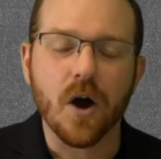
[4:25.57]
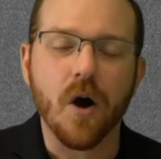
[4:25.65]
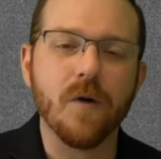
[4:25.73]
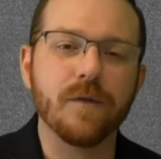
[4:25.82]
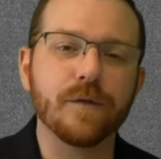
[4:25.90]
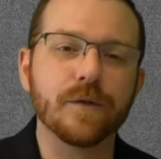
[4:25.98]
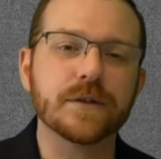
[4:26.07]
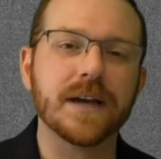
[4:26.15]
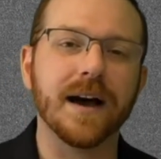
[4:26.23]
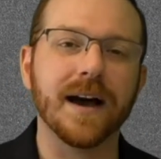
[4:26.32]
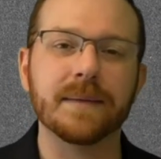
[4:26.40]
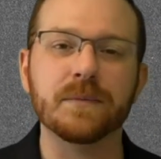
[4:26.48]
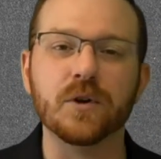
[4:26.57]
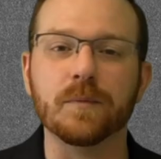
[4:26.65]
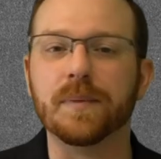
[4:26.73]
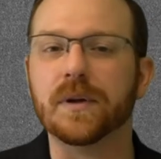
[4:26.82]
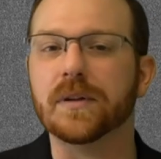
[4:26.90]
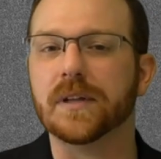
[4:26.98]
Over time, you're
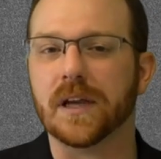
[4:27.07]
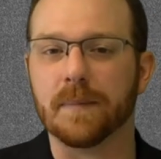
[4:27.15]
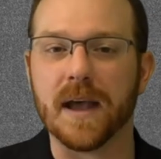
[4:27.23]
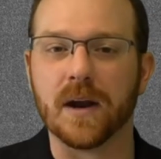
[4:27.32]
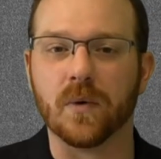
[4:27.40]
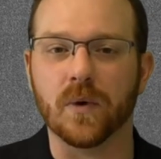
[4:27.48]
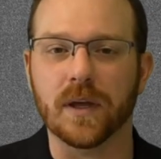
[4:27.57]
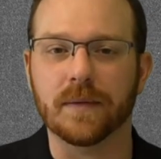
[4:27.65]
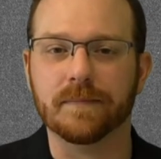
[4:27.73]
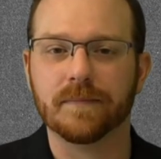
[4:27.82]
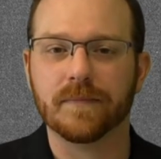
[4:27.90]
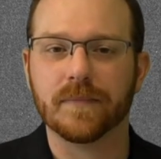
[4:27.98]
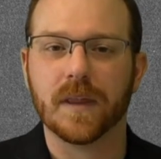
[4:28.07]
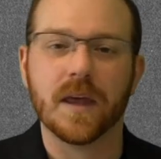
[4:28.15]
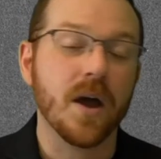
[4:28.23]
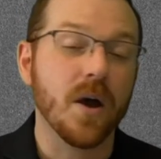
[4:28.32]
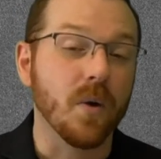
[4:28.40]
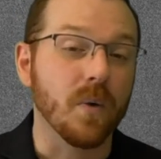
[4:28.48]
building up equity.
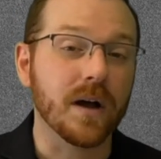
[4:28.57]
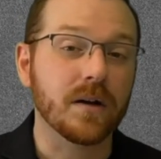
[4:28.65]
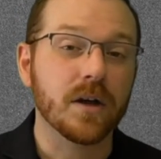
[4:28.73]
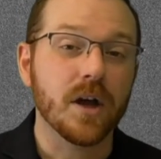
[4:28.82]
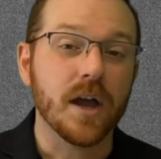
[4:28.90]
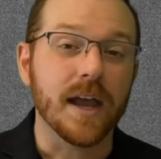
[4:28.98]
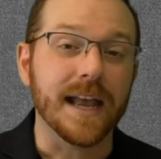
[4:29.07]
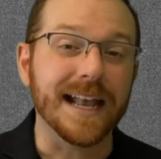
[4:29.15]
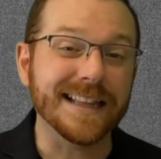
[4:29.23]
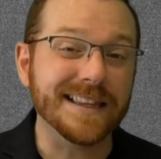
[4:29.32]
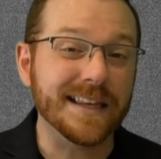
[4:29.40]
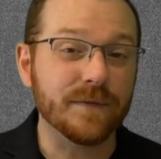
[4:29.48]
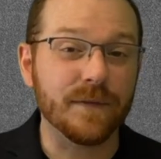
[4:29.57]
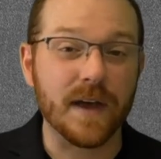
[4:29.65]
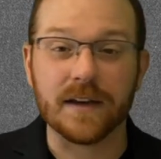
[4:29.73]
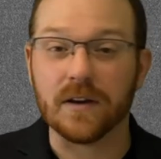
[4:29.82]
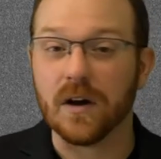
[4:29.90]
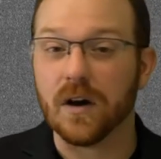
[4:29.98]
Well, in the
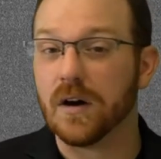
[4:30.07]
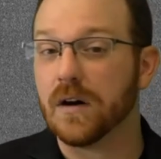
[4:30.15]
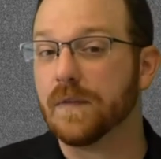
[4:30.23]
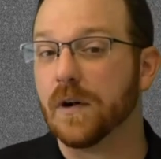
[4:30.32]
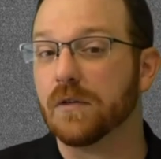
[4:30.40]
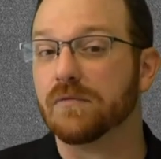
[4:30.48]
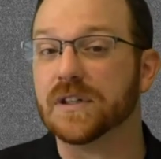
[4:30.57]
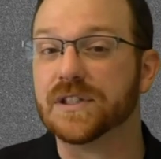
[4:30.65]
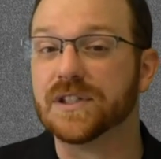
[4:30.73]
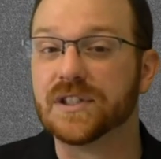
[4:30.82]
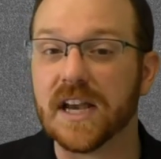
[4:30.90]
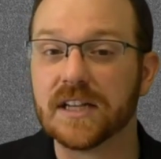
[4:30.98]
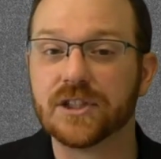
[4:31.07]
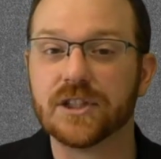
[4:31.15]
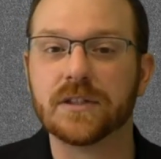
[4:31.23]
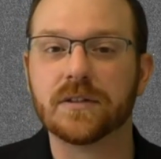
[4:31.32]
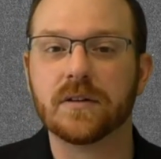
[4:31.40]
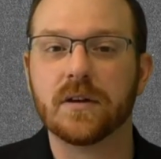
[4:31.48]
event of a
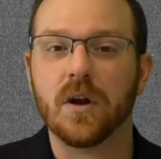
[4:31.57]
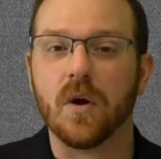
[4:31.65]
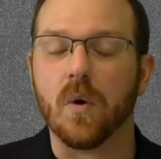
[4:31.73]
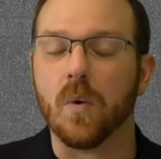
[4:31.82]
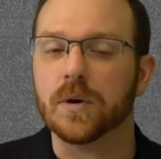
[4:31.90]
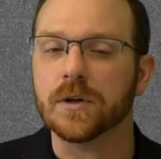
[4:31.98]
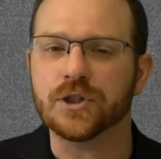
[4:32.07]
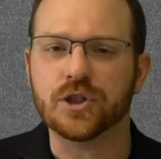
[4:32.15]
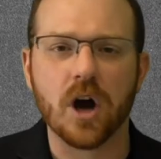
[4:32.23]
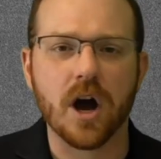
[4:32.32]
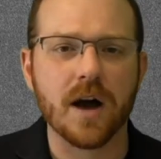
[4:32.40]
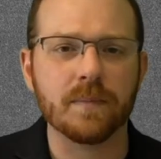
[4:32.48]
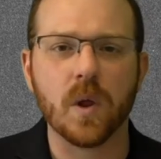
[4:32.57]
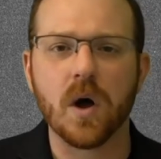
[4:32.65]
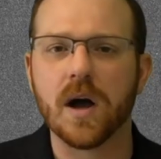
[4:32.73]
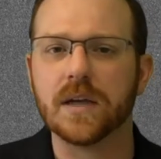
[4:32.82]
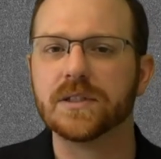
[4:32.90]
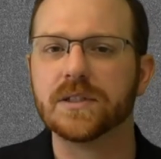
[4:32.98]
recession or job
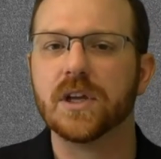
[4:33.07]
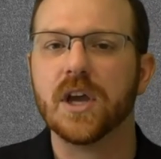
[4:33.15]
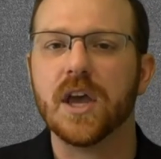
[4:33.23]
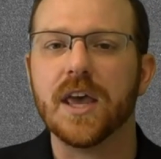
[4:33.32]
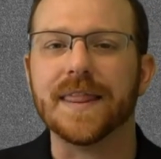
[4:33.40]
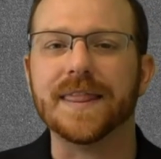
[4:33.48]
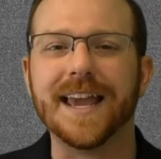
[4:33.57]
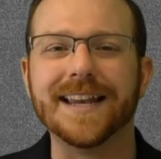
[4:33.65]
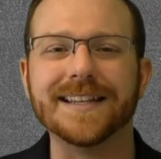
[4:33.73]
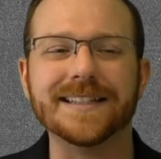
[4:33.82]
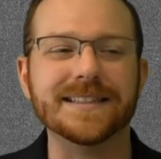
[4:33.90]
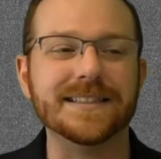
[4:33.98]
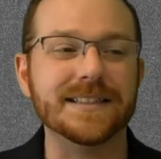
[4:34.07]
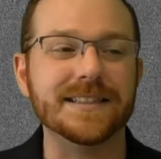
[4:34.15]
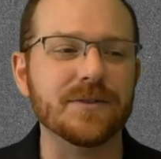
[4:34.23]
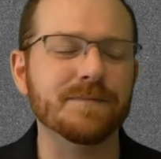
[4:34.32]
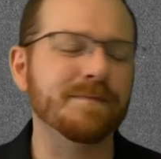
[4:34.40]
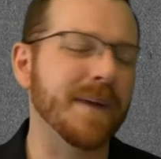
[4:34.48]
loss, then
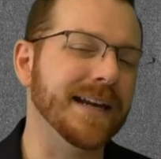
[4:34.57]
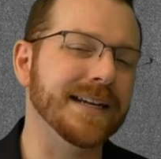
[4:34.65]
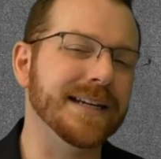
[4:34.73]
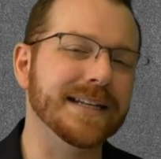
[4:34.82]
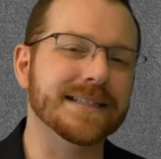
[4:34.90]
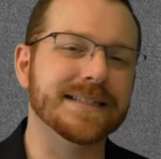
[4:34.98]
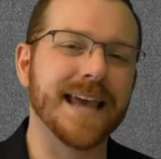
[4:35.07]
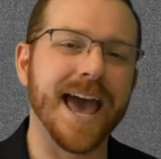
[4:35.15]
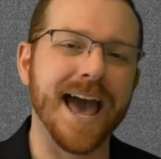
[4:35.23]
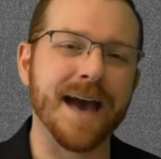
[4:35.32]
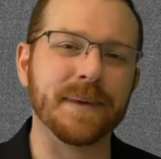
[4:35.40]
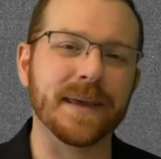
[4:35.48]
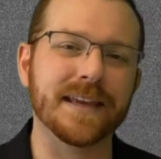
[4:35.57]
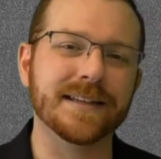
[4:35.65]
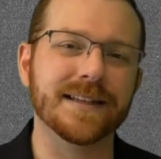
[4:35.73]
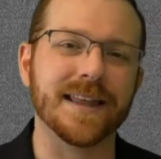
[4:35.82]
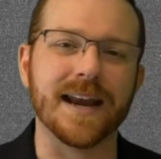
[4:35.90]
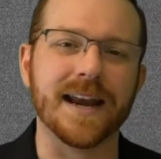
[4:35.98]
you might need to tap
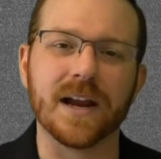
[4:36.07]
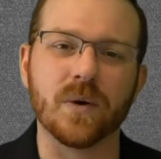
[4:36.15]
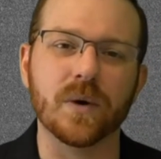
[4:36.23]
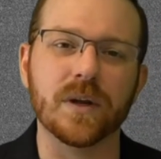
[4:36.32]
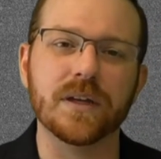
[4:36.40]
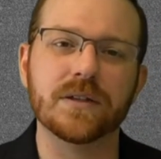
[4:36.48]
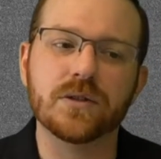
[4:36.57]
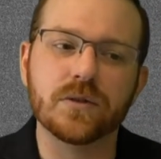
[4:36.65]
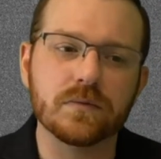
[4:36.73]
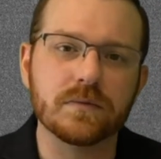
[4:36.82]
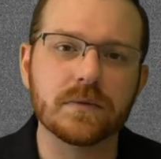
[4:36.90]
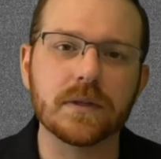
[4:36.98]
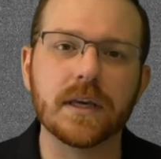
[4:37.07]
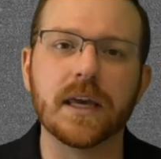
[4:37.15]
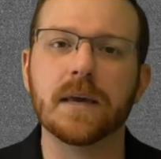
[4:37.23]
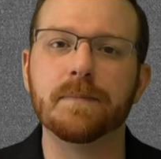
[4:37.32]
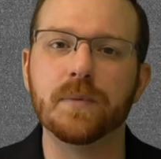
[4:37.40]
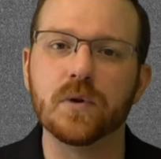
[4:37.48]
into that equity to
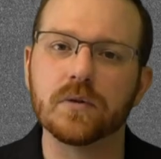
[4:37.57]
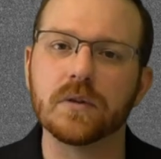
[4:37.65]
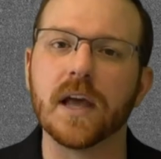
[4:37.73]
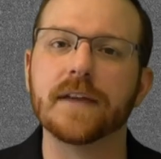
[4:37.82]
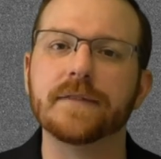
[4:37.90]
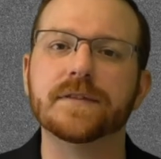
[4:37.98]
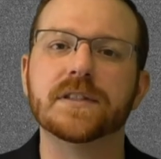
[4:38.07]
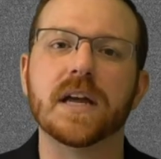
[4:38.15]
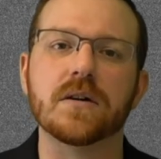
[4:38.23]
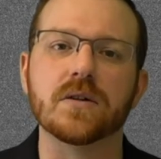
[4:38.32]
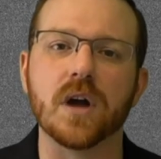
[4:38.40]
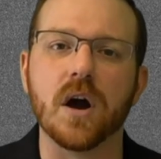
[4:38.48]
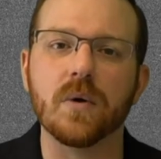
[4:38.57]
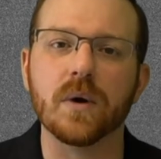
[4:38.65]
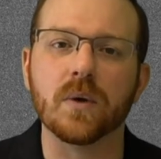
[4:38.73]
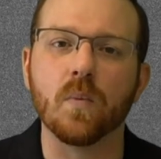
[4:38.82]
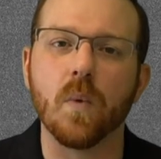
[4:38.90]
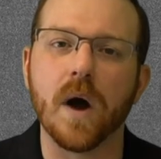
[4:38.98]
keep your lifestyle
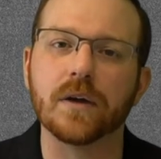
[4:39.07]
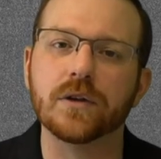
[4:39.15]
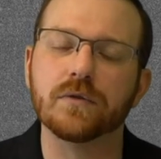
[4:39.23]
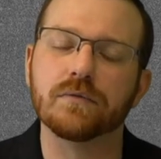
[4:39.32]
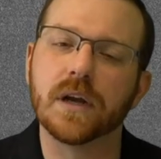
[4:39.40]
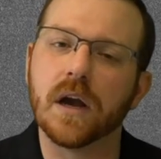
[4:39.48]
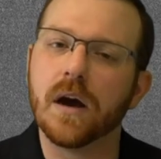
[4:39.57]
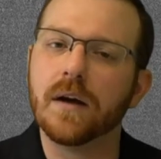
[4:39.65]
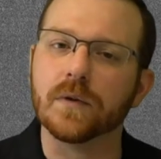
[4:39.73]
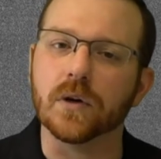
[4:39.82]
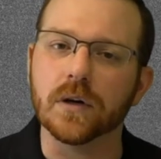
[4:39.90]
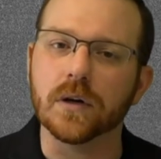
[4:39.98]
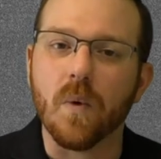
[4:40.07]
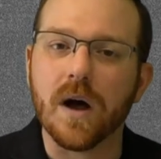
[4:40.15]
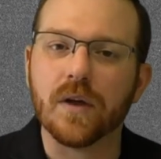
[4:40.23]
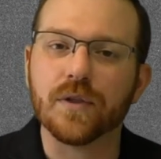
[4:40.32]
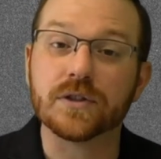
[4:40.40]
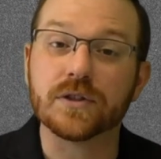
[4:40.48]
going while you recover.
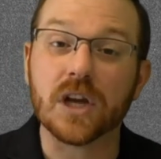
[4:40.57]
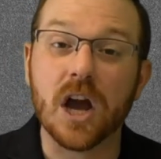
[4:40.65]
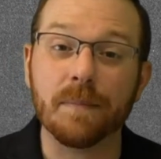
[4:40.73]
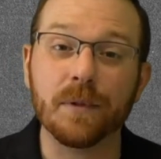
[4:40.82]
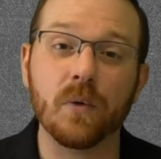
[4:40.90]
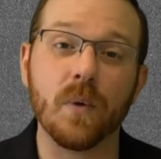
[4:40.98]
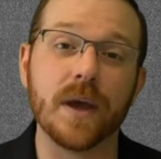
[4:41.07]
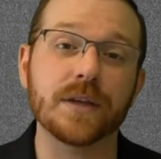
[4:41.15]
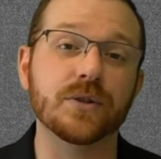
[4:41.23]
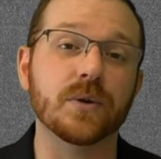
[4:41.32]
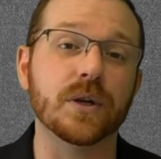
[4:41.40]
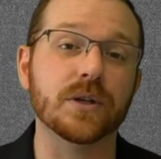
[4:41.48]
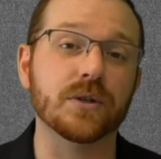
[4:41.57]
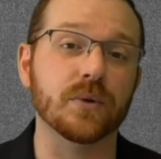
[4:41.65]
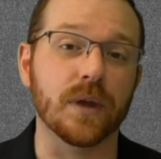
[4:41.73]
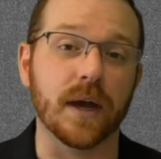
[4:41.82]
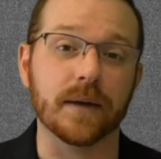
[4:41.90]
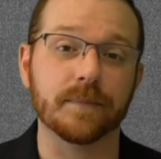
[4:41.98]
Well, there's a couple of ways you can do
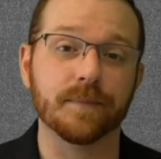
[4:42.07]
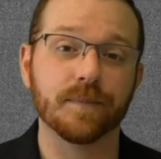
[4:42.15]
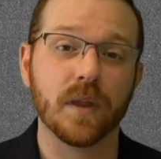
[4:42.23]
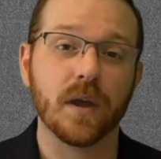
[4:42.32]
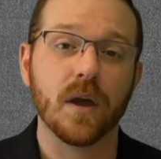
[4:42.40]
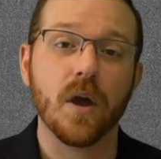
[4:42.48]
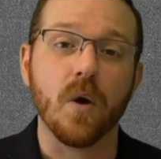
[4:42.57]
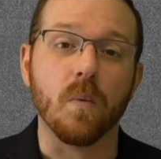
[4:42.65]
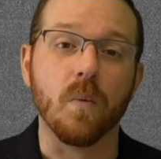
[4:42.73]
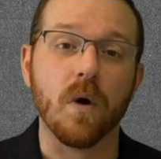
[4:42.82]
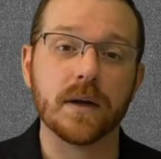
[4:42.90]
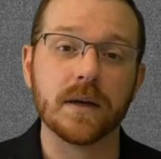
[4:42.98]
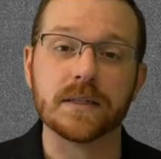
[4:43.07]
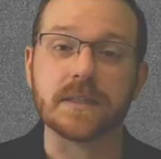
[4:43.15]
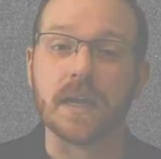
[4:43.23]
that. One is